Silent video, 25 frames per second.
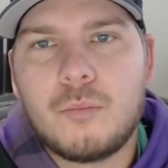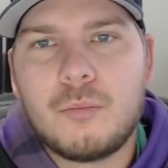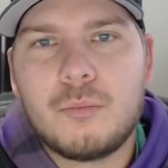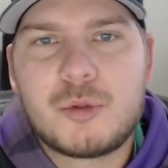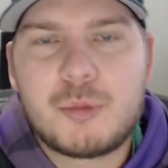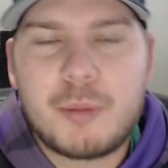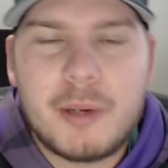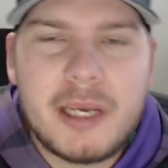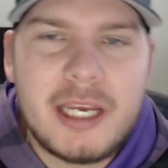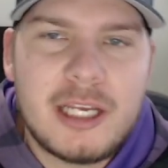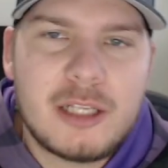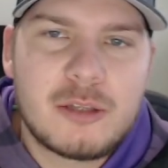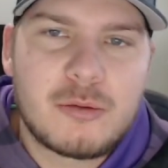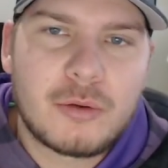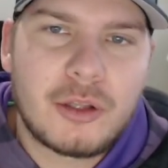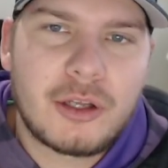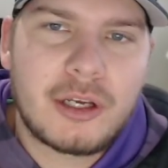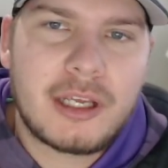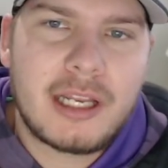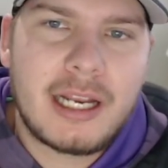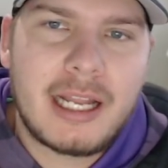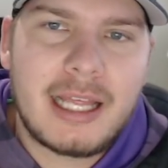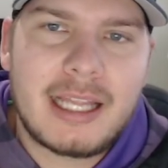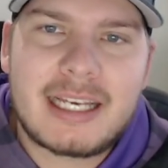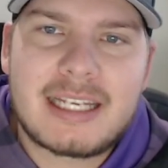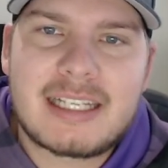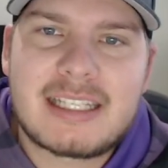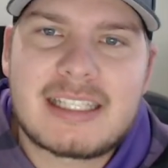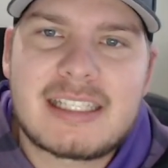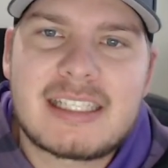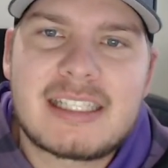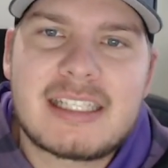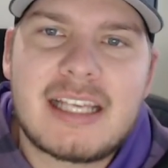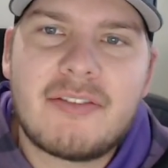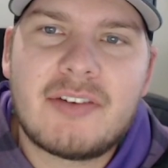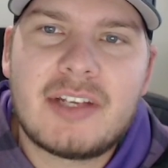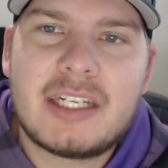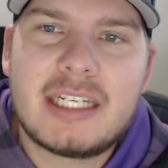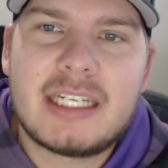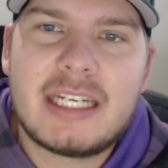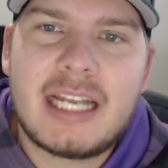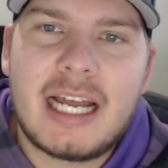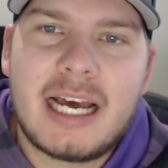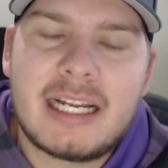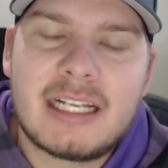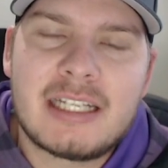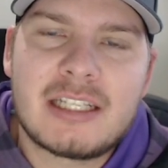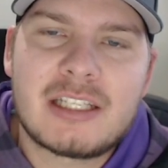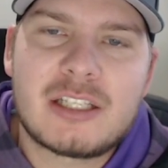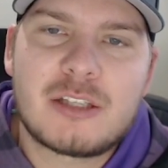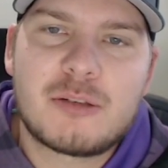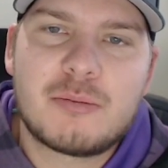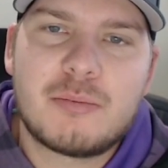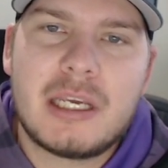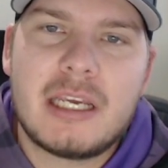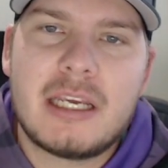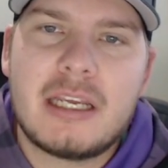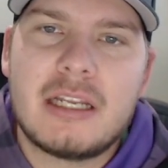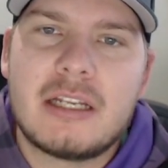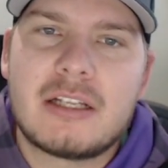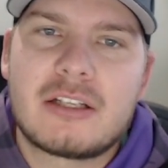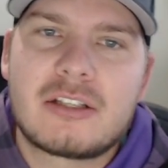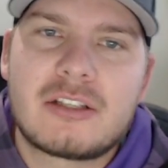Speeds, we're looking at like a 7-9 speed.